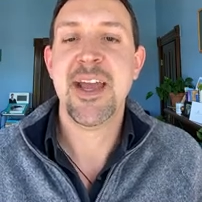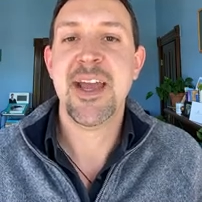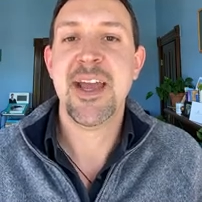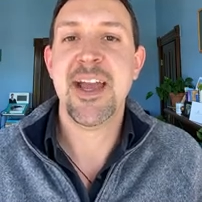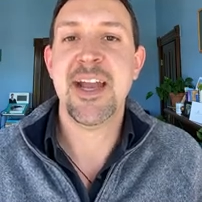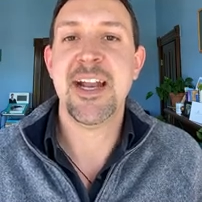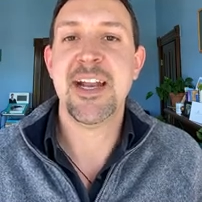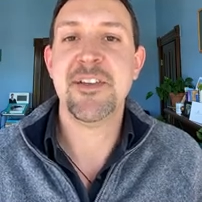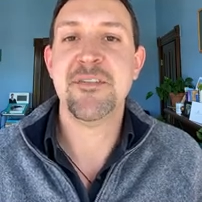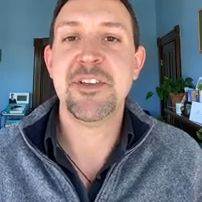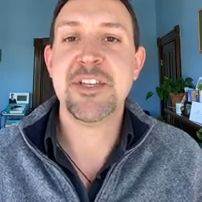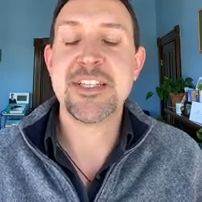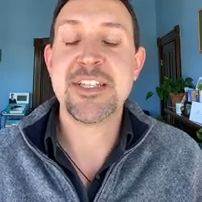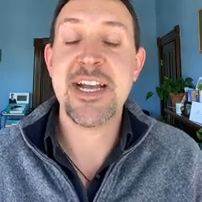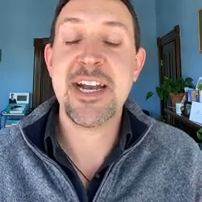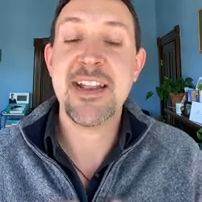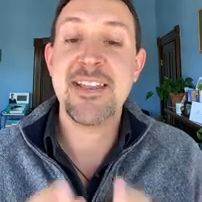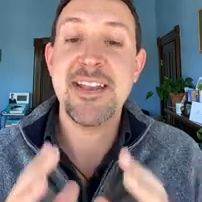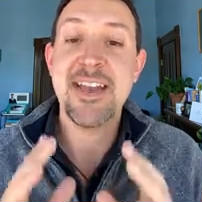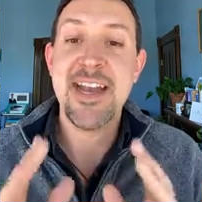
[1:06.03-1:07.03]
And if you
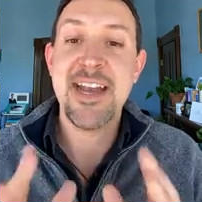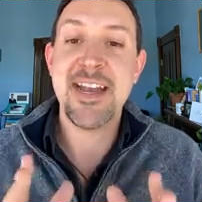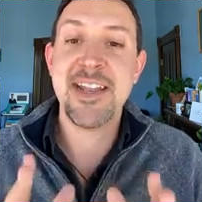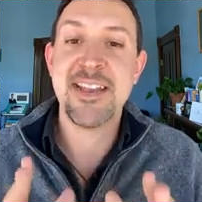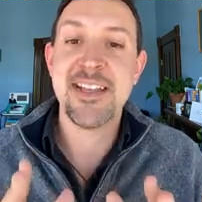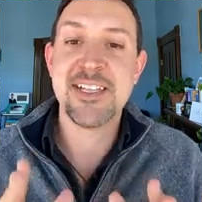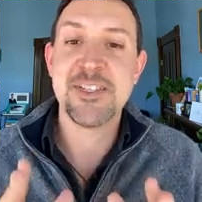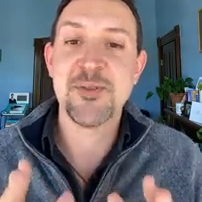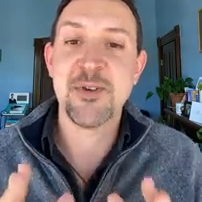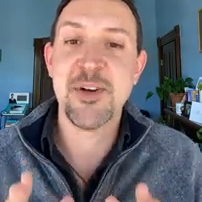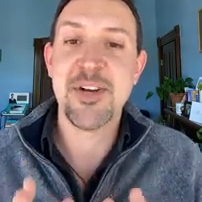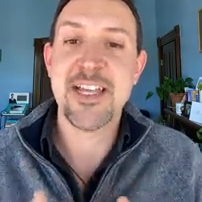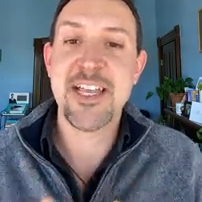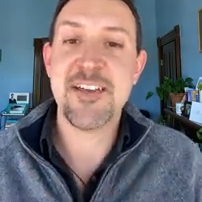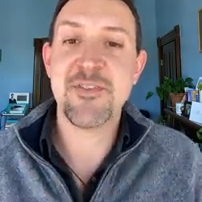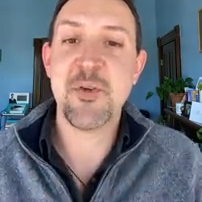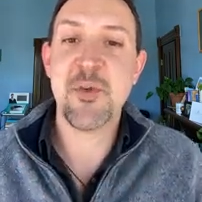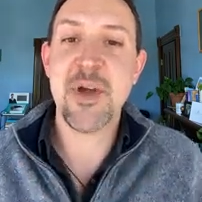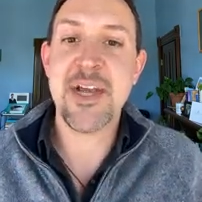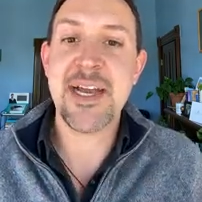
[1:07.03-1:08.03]
stay to the end of this, we're going to
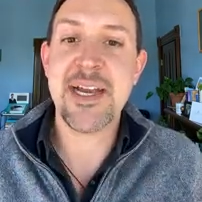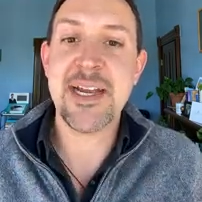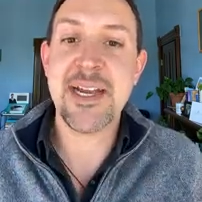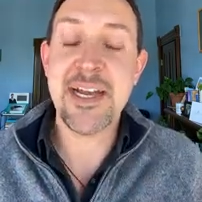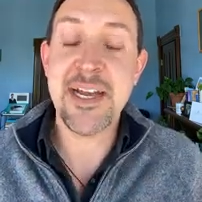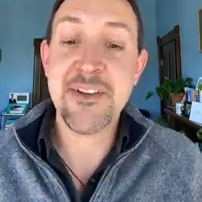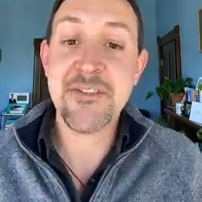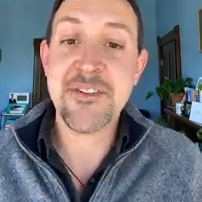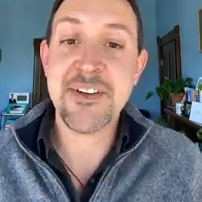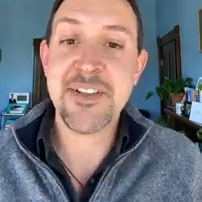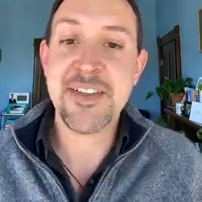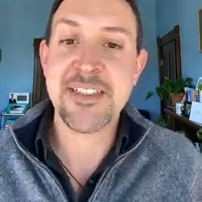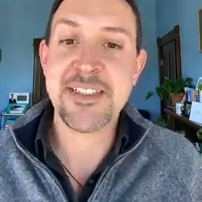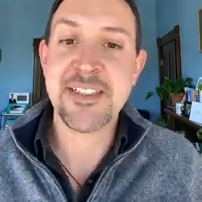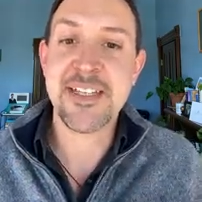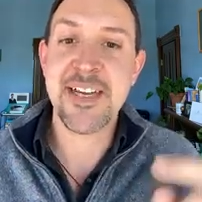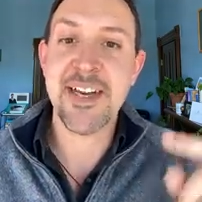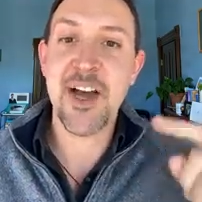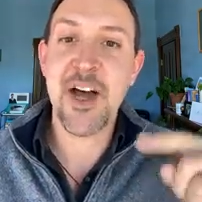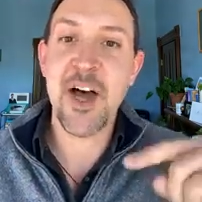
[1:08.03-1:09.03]
give away a gift that's
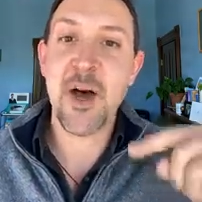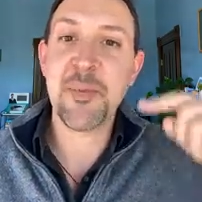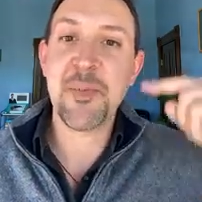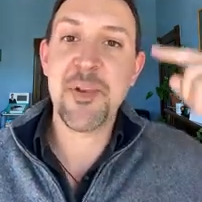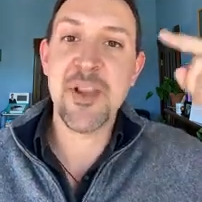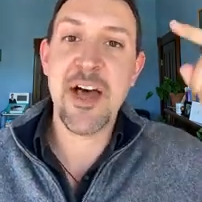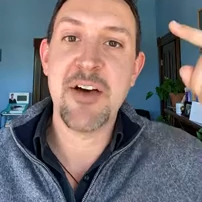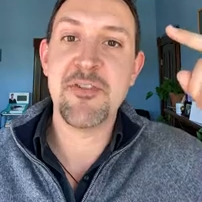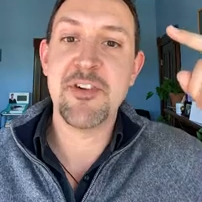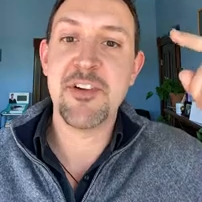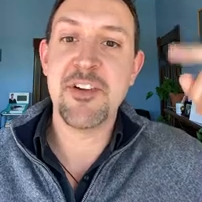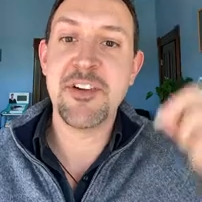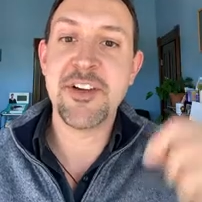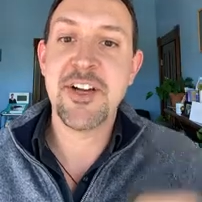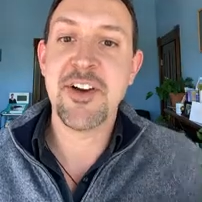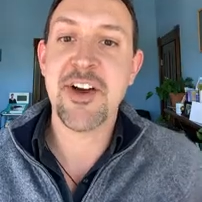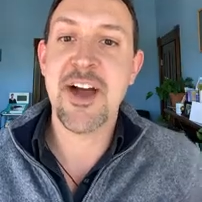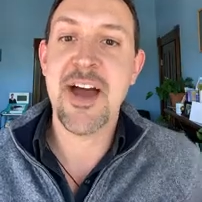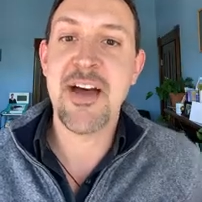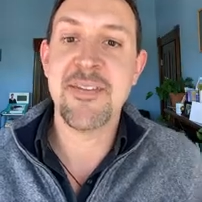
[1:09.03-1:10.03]
going to up-level
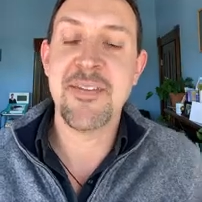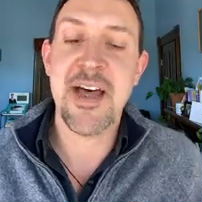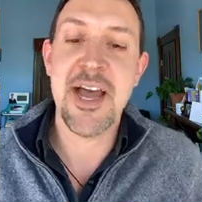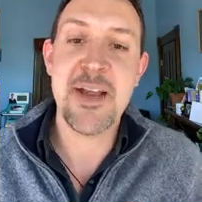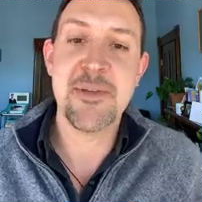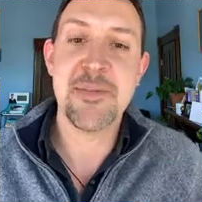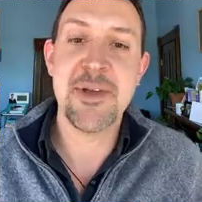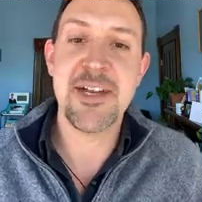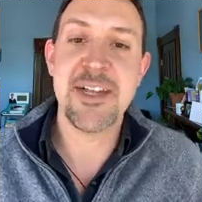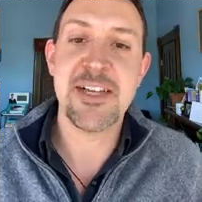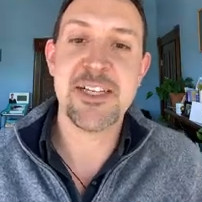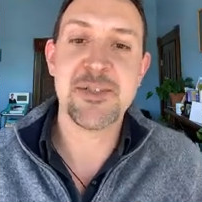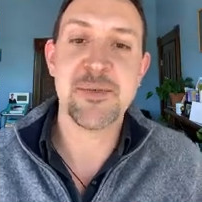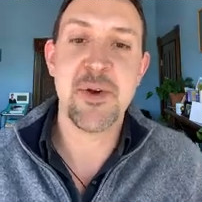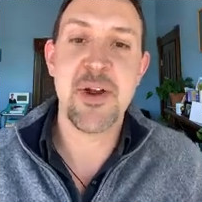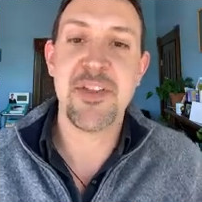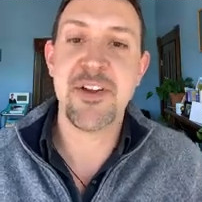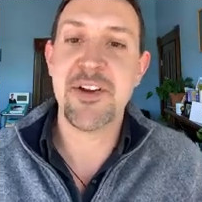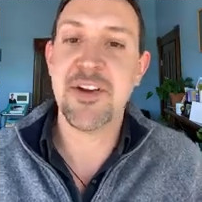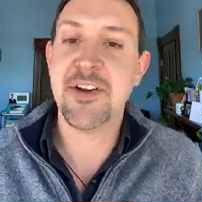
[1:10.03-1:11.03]
your online meetings,
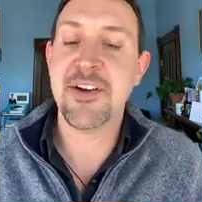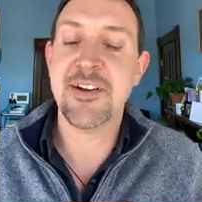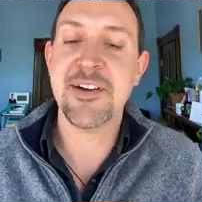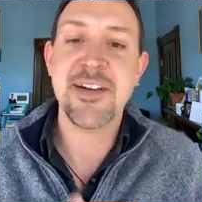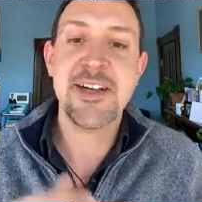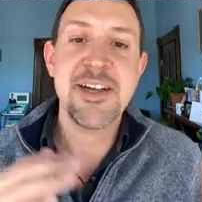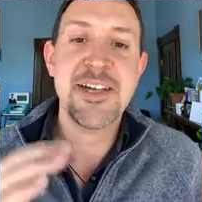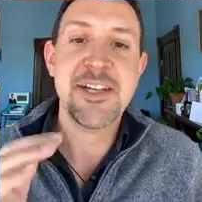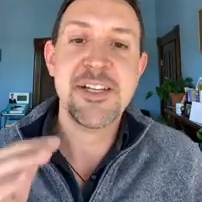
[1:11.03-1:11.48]
whether you're